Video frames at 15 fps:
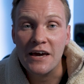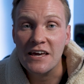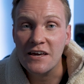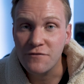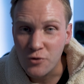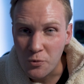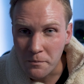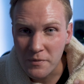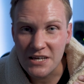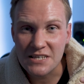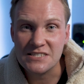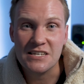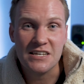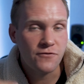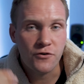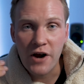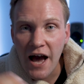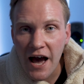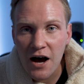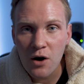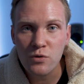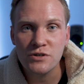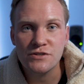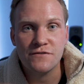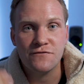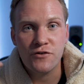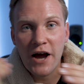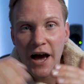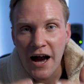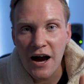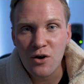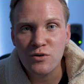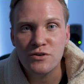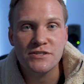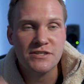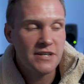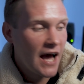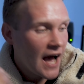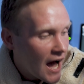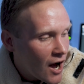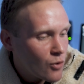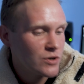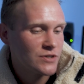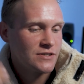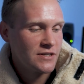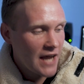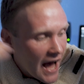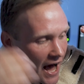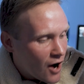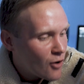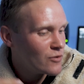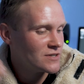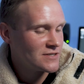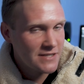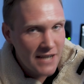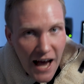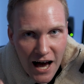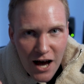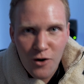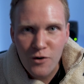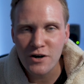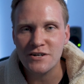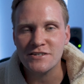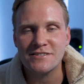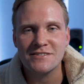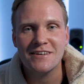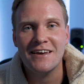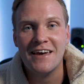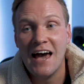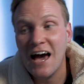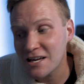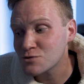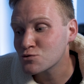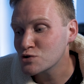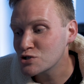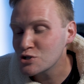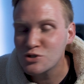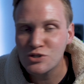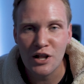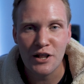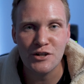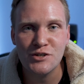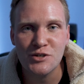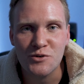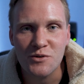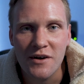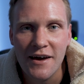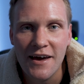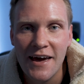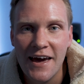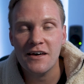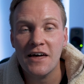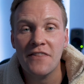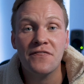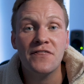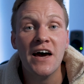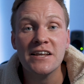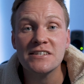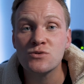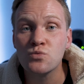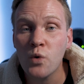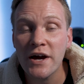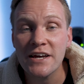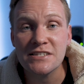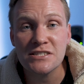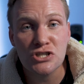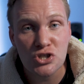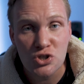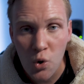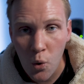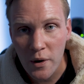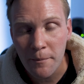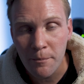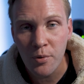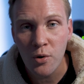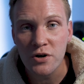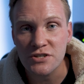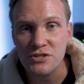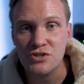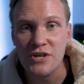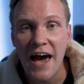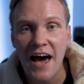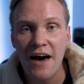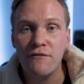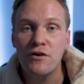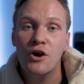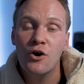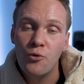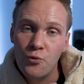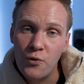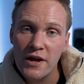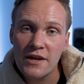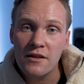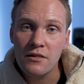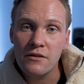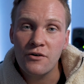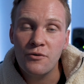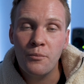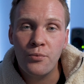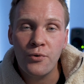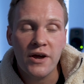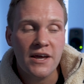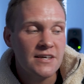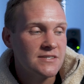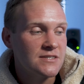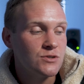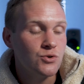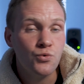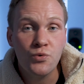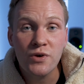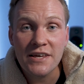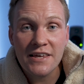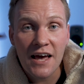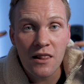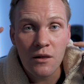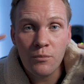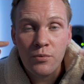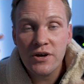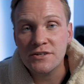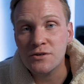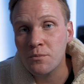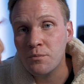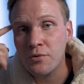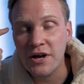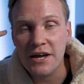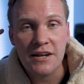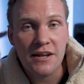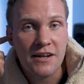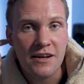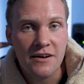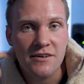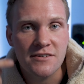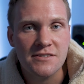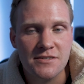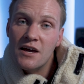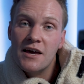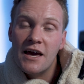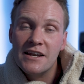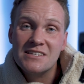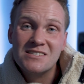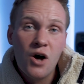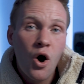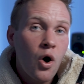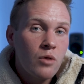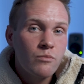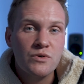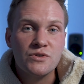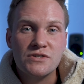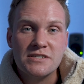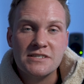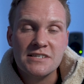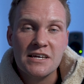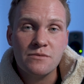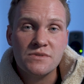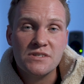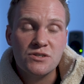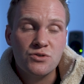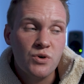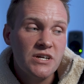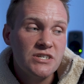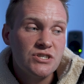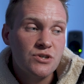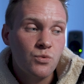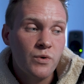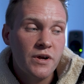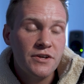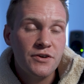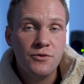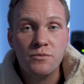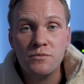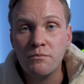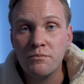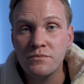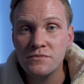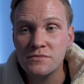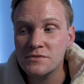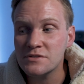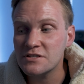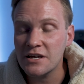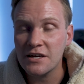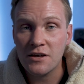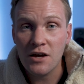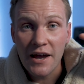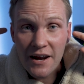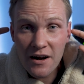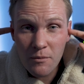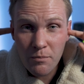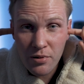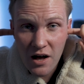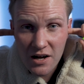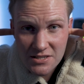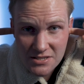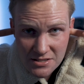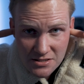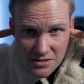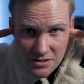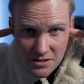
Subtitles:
if you're mixing for hours and hours and hours and hours, as we usually do. And that is why it's so important to have regular breaks to recalibrate your brain and ears. And it's almost the same situation when you take earplugs,